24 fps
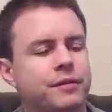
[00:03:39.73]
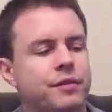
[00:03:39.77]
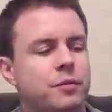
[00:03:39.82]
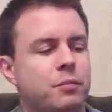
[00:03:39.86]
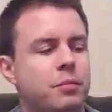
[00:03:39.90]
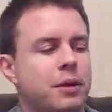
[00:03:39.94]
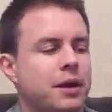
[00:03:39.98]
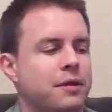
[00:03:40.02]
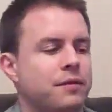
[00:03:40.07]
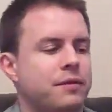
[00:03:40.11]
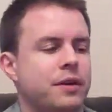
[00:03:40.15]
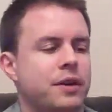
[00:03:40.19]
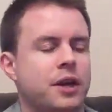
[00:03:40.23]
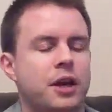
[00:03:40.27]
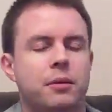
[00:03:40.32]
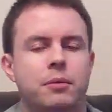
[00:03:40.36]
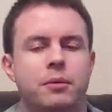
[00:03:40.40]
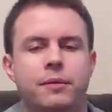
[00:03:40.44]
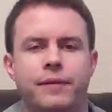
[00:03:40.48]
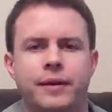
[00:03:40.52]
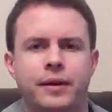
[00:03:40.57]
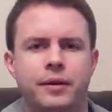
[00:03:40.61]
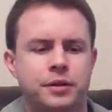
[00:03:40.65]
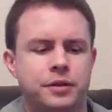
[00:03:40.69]
you play it for a couple
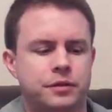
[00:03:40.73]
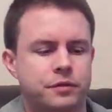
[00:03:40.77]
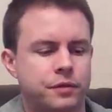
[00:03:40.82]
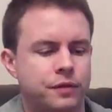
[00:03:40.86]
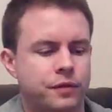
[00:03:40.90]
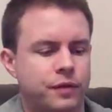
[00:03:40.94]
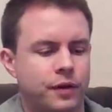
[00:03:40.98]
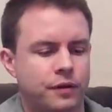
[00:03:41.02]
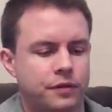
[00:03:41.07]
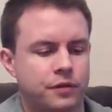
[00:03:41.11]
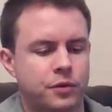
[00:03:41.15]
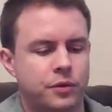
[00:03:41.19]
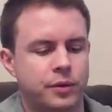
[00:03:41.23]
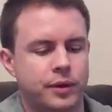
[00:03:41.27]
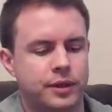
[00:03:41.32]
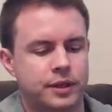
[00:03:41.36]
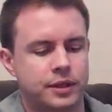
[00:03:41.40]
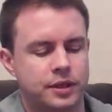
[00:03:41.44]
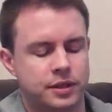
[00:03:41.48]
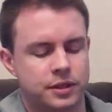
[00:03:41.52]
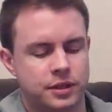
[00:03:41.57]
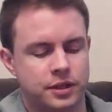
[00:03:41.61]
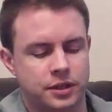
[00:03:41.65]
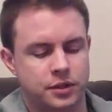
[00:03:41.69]
of hours for 5 quid,
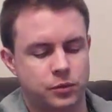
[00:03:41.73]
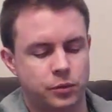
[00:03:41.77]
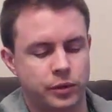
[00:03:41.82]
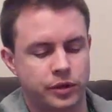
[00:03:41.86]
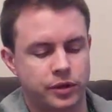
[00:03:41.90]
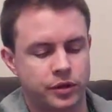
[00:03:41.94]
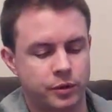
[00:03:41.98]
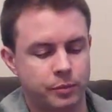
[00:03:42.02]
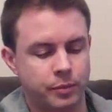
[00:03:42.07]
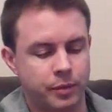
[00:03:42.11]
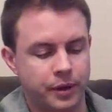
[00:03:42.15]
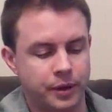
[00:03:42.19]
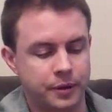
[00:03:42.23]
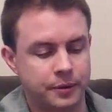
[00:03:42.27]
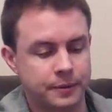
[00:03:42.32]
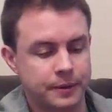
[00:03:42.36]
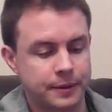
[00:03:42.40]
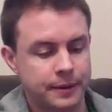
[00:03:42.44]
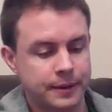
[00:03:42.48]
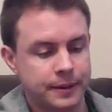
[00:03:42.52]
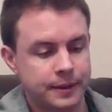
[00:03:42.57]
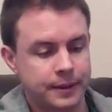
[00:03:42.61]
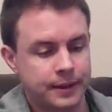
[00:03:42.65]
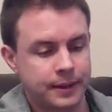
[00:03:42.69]
it's worth a punt.
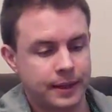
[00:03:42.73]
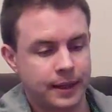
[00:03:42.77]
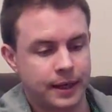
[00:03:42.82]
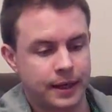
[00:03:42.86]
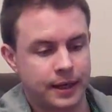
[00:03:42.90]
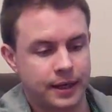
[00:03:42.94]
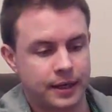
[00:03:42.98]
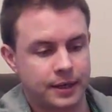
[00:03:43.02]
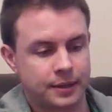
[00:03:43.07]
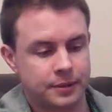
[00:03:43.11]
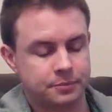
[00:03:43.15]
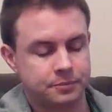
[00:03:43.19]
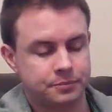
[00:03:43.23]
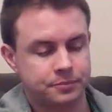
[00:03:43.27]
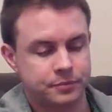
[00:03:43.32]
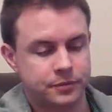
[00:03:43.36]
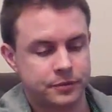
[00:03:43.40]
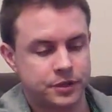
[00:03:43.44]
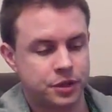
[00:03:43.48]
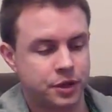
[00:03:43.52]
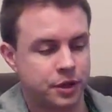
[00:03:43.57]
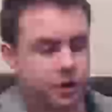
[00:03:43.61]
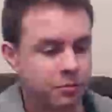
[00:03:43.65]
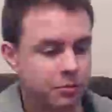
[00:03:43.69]

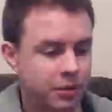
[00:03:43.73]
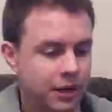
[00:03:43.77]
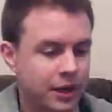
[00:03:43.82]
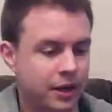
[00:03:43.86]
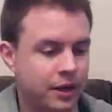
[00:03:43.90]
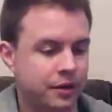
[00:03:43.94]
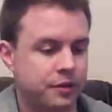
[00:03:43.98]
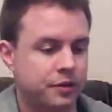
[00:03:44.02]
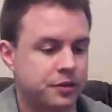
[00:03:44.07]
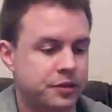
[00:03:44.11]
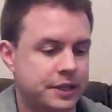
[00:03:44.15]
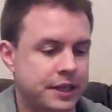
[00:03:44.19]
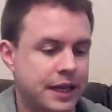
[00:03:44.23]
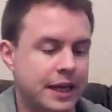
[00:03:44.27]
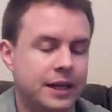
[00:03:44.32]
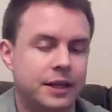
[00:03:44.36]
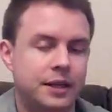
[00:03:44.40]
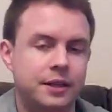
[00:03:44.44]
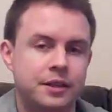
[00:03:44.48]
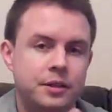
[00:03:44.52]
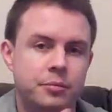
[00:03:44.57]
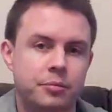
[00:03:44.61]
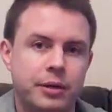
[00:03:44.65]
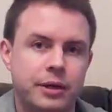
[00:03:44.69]
So you can play either as the
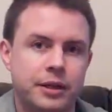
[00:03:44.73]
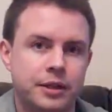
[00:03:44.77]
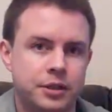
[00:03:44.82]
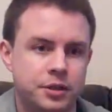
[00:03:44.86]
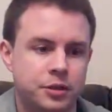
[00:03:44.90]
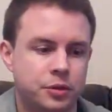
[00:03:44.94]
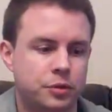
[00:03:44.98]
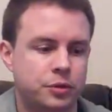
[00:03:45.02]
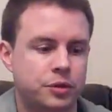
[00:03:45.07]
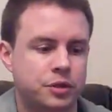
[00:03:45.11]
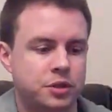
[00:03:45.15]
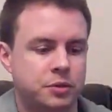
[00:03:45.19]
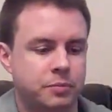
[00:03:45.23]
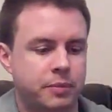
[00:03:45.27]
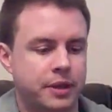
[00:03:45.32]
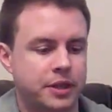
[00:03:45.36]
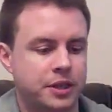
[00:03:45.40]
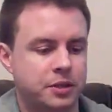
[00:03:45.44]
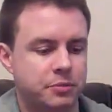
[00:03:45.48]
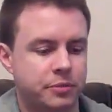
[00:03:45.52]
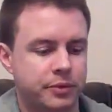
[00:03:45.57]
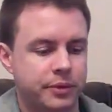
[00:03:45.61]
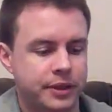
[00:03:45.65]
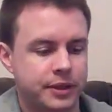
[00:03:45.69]
Alien, the Predator, or the
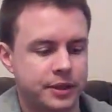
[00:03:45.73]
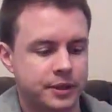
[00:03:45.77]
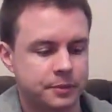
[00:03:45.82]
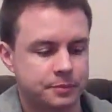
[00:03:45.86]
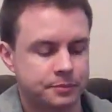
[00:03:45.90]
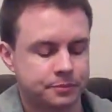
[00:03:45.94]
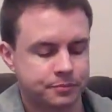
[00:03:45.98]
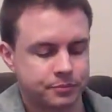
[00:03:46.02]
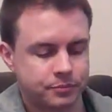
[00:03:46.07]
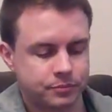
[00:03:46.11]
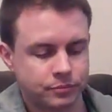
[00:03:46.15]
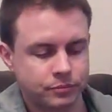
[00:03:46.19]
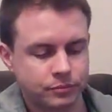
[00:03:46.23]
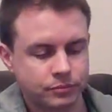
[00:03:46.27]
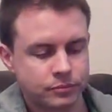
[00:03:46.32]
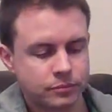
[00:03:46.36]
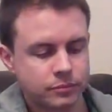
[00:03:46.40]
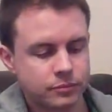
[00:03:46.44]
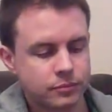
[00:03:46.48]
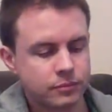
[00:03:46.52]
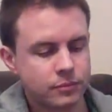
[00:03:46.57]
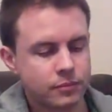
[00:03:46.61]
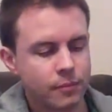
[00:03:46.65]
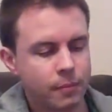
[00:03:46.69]
Space Marines.
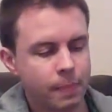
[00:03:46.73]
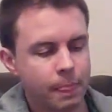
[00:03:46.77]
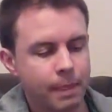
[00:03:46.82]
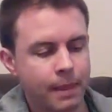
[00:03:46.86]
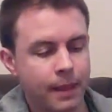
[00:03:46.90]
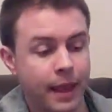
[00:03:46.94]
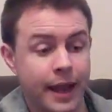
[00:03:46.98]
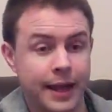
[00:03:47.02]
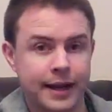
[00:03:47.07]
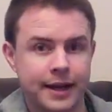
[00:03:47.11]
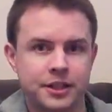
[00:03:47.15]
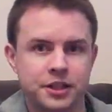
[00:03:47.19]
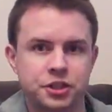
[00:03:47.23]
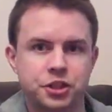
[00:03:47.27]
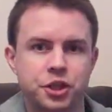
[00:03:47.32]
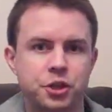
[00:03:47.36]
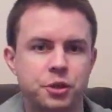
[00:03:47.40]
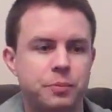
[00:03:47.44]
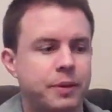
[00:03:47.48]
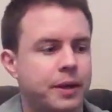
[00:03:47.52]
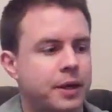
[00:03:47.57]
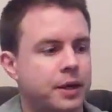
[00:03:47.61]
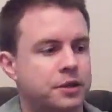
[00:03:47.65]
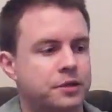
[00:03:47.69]
And in true
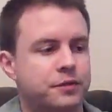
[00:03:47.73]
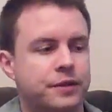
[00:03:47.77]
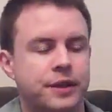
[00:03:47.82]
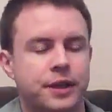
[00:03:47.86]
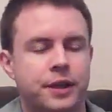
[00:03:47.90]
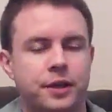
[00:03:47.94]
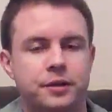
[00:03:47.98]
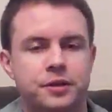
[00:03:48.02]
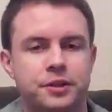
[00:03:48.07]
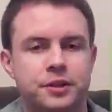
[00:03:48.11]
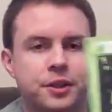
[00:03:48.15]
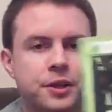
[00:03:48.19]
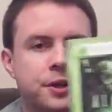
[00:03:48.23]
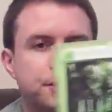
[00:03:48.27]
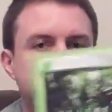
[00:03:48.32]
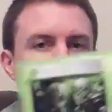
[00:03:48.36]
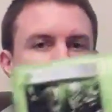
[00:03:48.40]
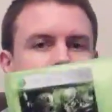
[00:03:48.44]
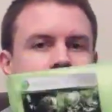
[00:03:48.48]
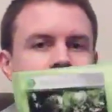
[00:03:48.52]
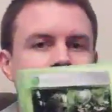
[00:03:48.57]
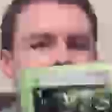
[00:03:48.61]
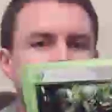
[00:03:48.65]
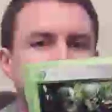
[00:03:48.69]
pickups video
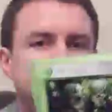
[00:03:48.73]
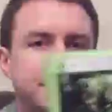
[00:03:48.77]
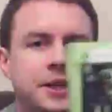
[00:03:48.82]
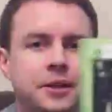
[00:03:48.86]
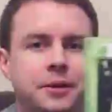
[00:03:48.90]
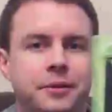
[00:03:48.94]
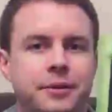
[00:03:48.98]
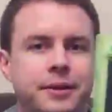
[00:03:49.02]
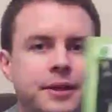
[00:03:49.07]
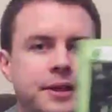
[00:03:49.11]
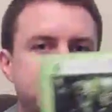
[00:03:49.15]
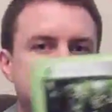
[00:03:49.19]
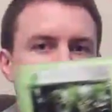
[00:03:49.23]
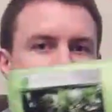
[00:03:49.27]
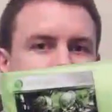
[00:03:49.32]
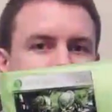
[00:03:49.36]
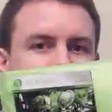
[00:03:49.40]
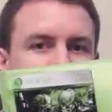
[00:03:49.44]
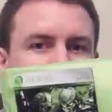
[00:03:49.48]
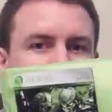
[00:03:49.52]
style, here it is. You